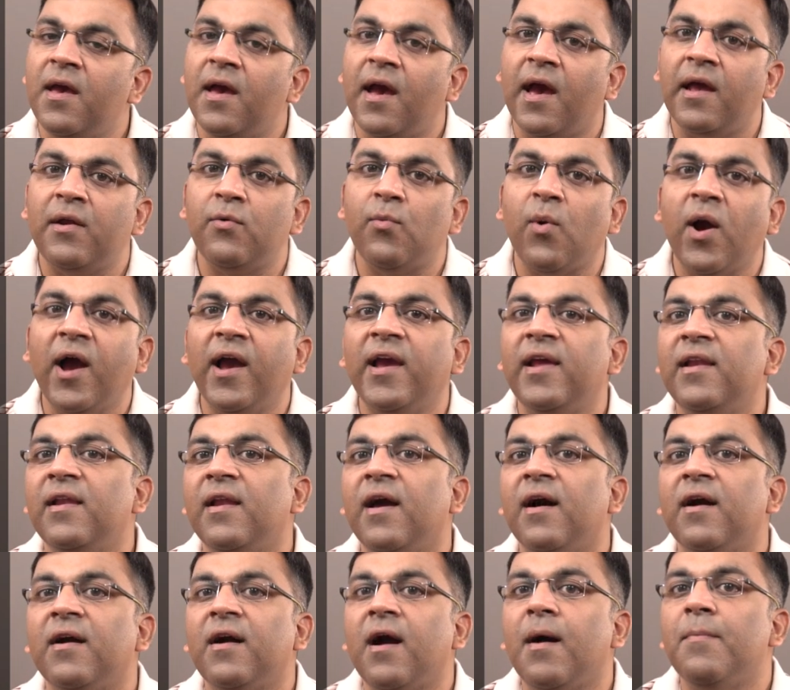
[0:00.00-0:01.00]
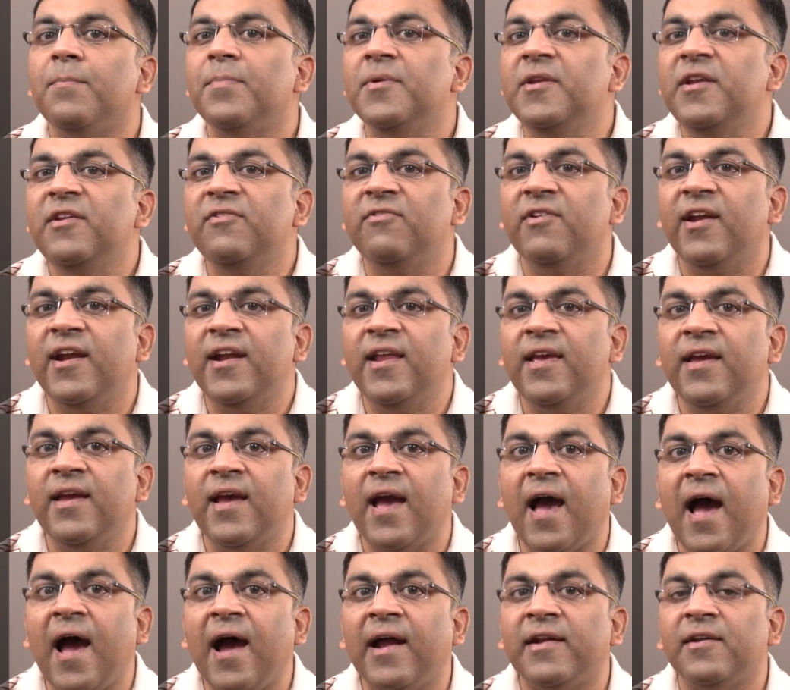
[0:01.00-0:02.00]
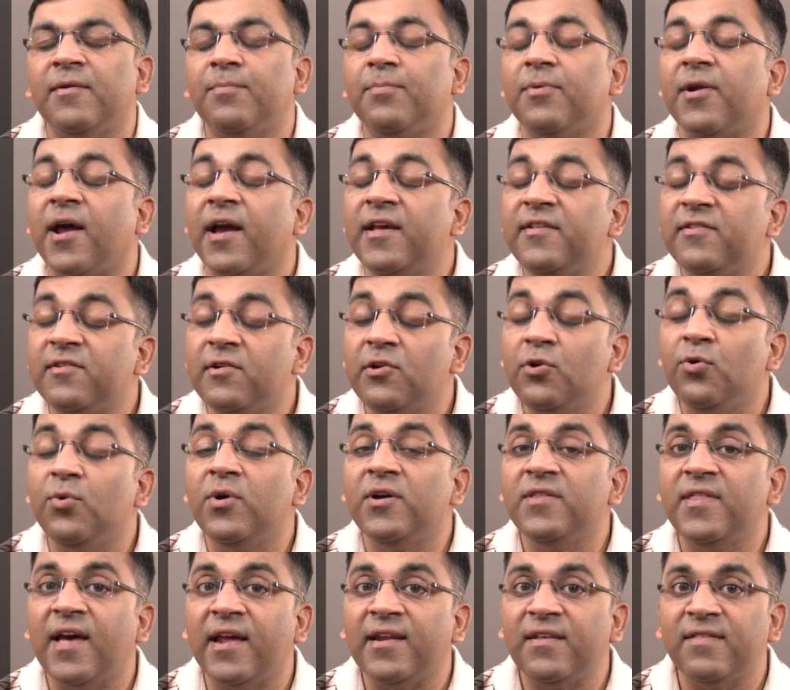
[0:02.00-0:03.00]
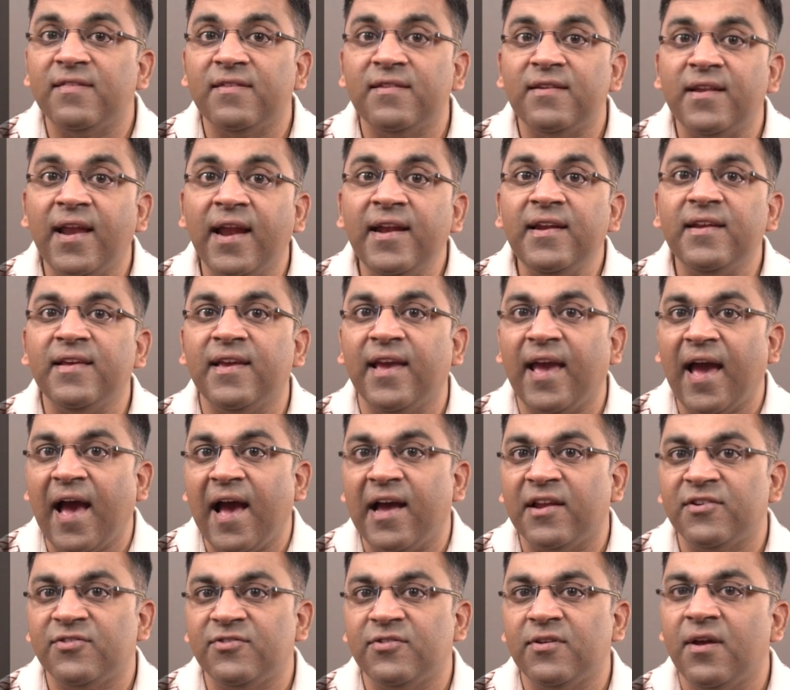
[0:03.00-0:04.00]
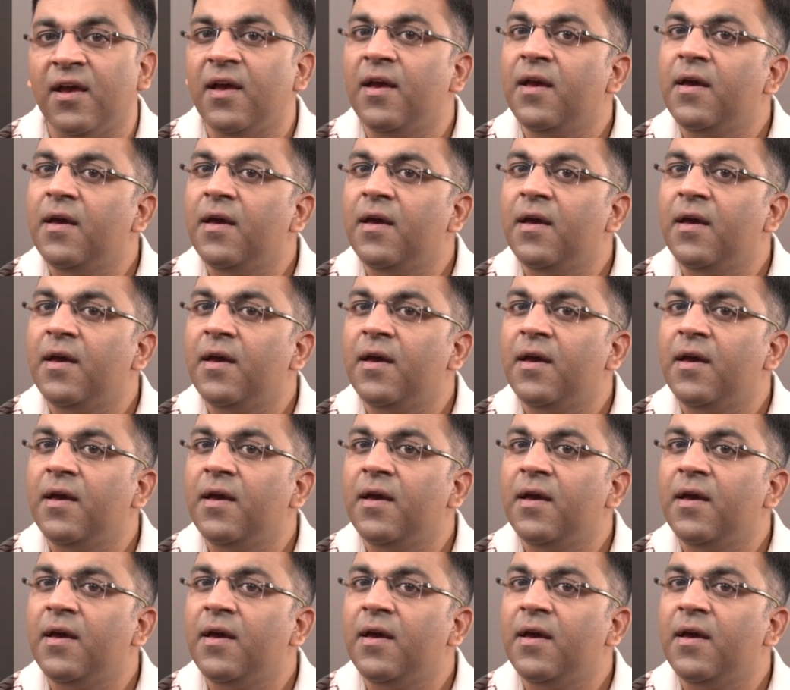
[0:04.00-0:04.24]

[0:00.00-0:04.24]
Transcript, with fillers: And while a company trading at a price lower than its net cash